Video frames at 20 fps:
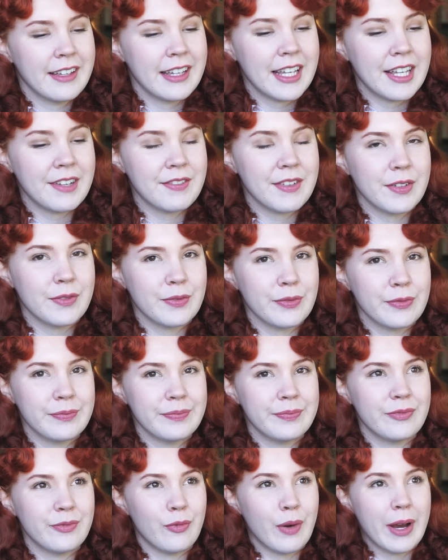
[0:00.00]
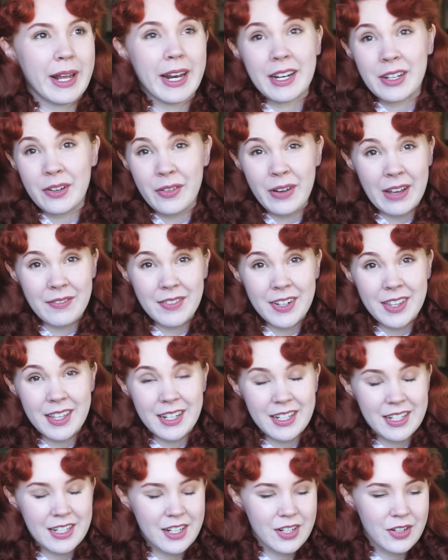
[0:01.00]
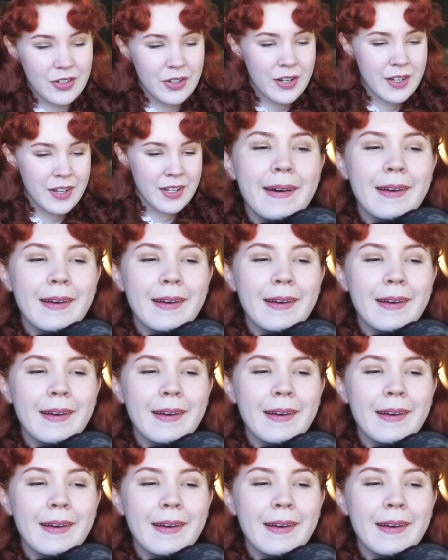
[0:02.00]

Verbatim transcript: Even when I don't have anything to do?